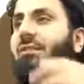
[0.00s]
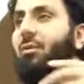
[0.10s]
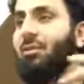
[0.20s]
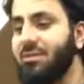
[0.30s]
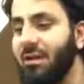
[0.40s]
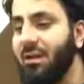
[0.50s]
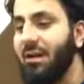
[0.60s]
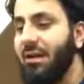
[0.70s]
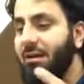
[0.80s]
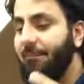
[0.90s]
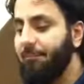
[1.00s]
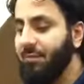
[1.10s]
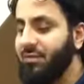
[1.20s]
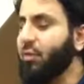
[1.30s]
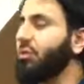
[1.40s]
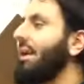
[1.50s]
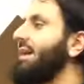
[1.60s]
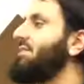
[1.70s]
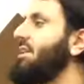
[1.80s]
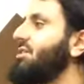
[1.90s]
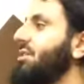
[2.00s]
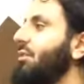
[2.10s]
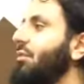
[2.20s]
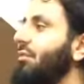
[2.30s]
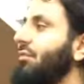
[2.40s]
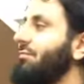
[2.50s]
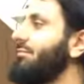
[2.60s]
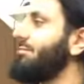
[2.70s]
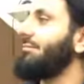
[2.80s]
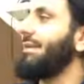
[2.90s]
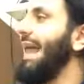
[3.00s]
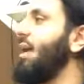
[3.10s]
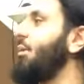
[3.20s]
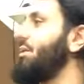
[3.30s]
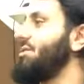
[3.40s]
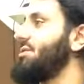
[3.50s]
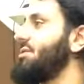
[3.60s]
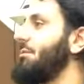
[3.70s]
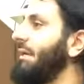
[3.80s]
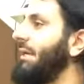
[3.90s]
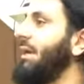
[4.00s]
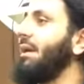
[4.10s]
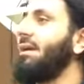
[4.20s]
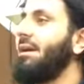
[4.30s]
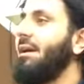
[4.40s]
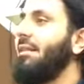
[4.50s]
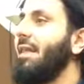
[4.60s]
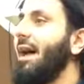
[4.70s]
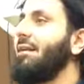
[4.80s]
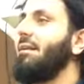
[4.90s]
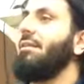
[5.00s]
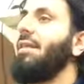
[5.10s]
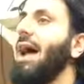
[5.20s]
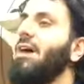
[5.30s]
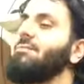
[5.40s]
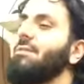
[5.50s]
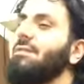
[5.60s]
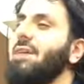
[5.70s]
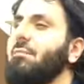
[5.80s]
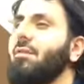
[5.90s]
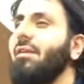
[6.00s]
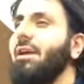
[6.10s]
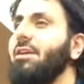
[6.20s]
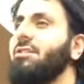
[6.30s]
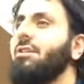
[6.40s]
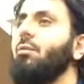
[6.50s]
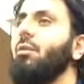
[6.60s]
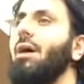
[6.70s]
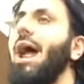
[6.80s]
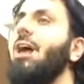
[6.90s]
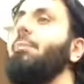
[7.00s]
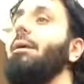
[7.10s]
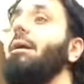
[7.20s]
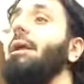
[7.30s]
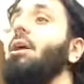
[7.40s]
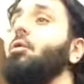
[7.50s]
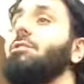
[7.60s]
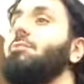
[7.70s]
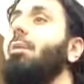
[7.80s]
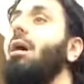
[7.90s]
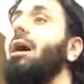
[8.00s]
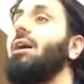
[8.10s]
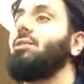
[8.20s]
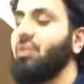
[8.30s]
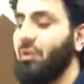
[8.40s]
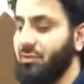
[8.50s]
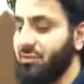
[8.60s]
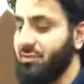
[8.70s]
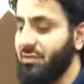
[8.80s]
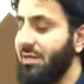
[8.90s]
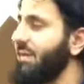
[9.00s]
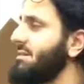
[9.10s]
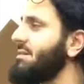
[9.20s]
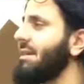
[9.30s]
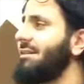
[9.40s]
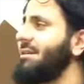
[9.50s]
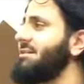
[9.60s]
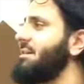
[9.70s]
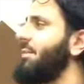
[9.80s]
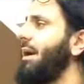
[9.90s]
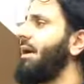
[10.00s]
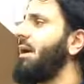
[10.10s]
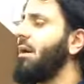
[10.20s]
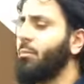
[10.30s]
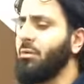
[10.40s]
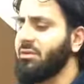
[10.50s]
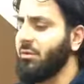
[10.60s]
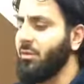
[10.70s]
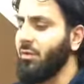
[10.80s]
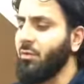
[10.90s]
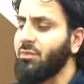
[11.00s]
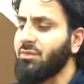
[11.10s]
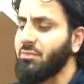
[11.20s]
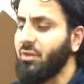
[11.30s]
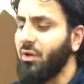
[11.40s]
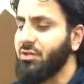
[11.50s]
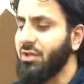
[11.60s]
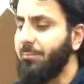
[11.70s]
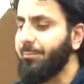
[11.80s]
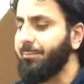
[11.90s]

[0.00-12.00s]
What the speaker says: There was a socialization of language, meaning that the Arabs at the time of revelation were Arabic linguists par excellence. And this is attested by Muslim and non-Muslim scholarship.